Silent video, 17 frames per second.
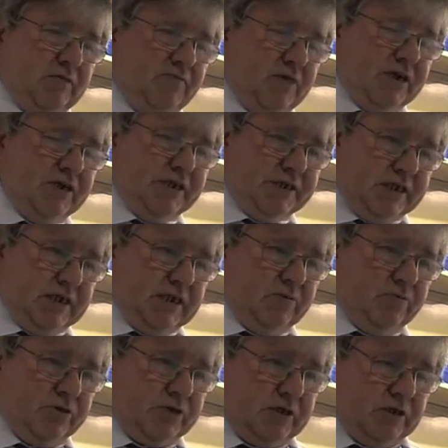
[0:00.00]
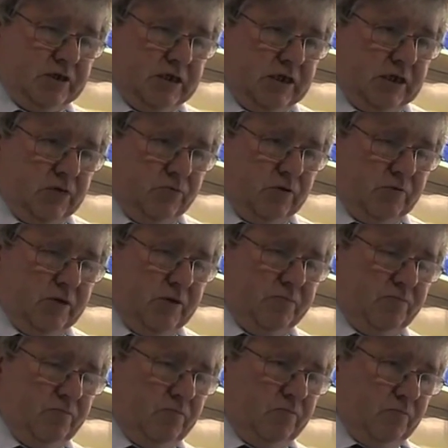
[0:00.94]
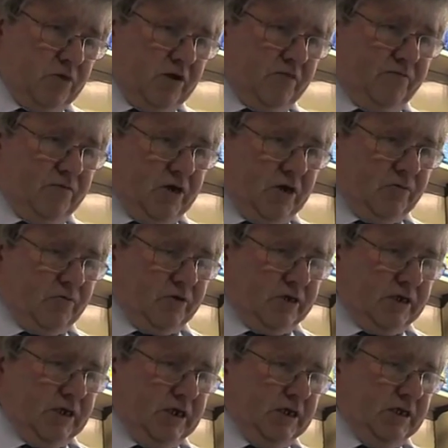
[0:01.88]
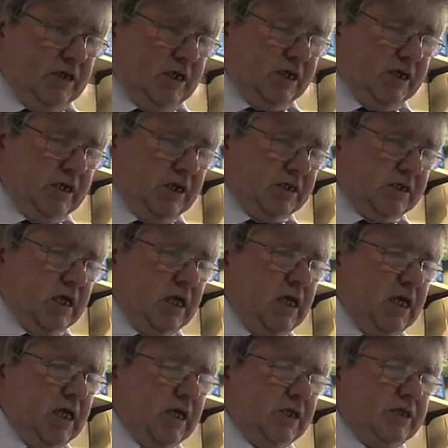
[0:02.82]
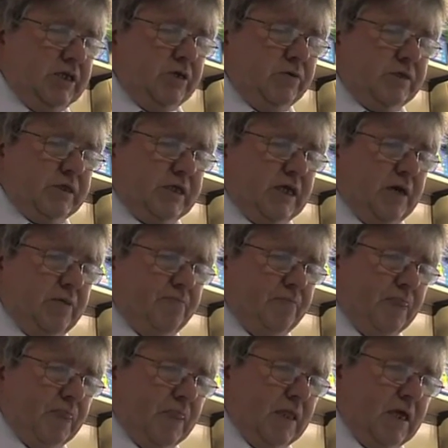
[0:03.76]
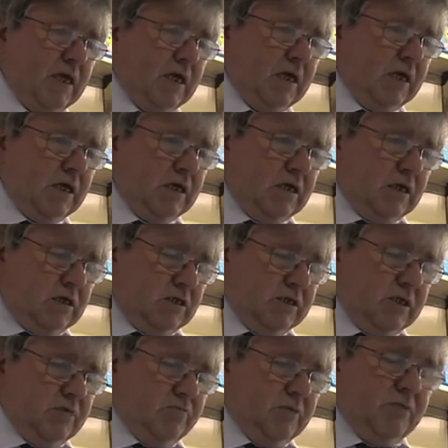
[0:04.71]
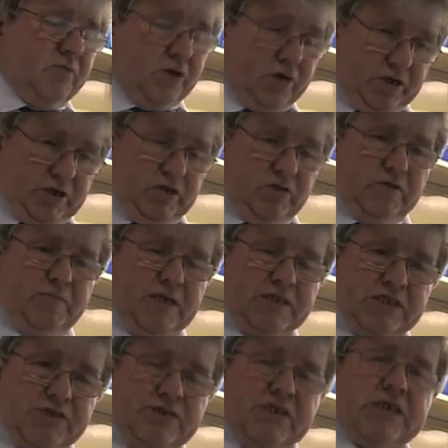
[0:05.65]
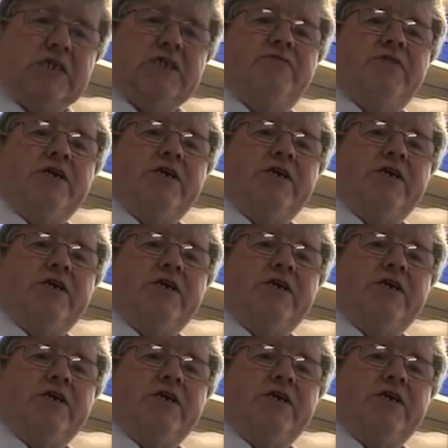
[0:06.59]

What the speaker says: very interesting thing about when my mother and father were in the early days, they used my mother used to make the dresses for the